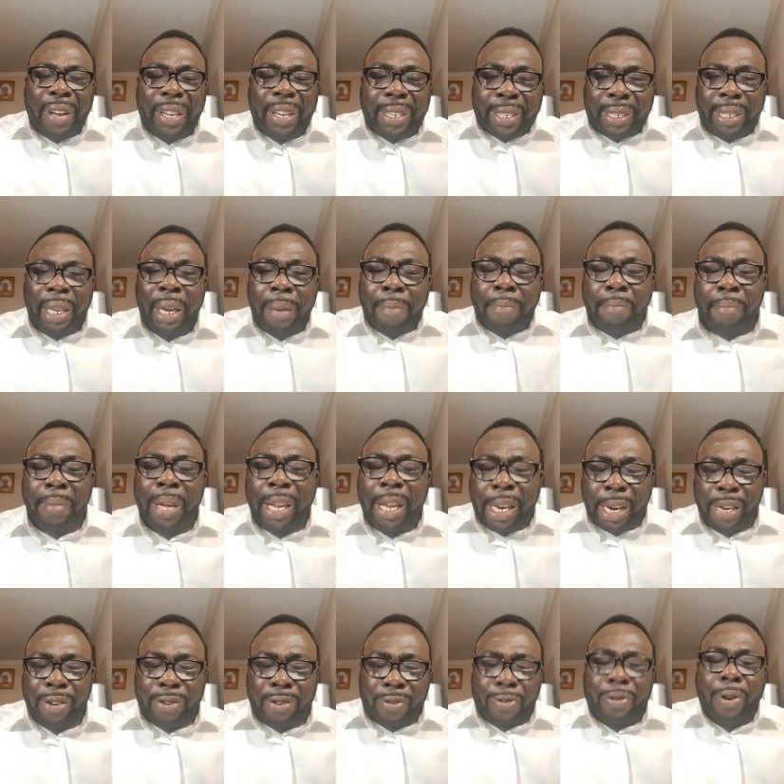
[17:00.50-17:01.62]
us many
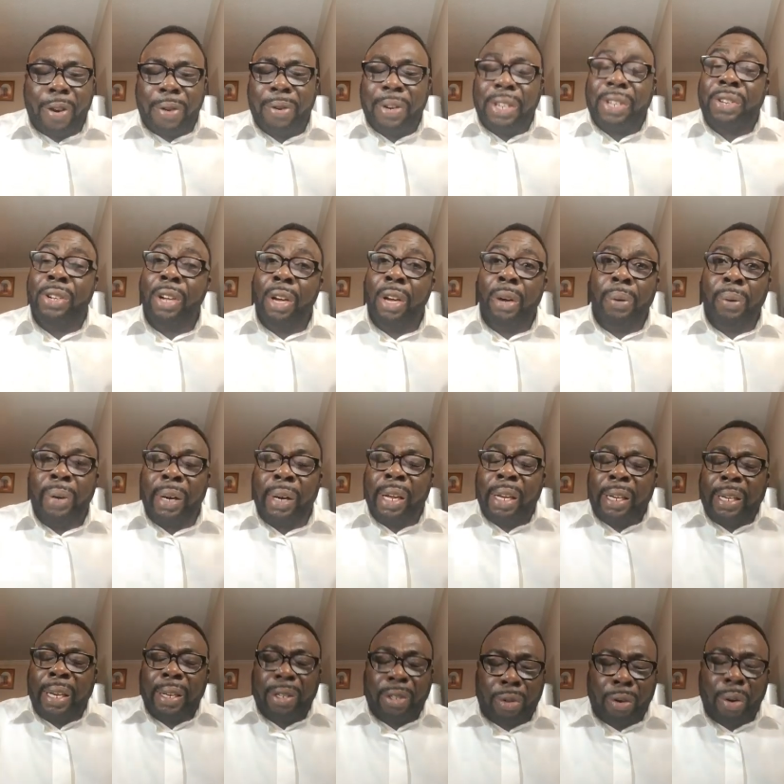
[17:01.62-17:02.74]
stories,
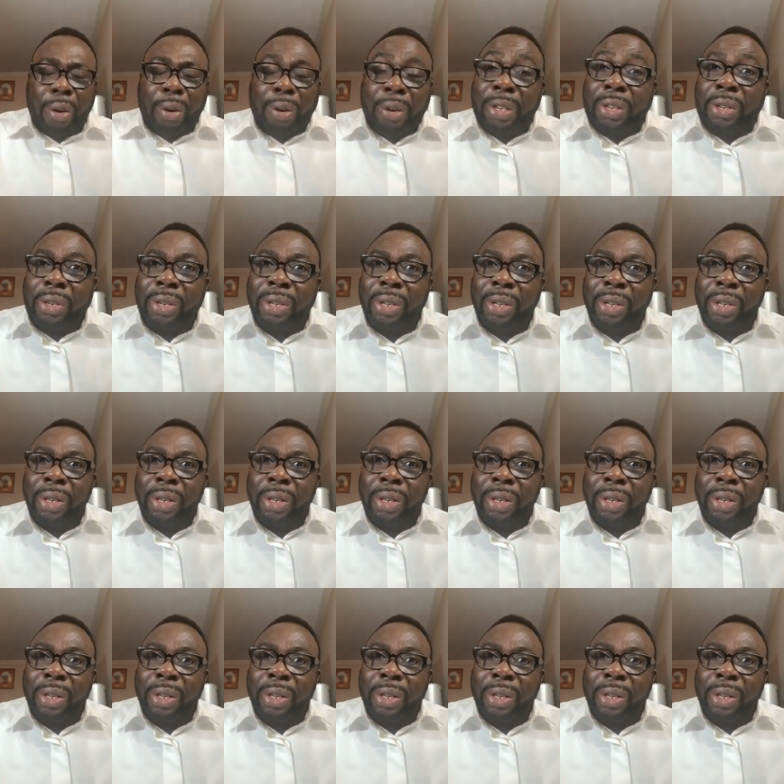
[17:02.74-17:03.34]
related stories,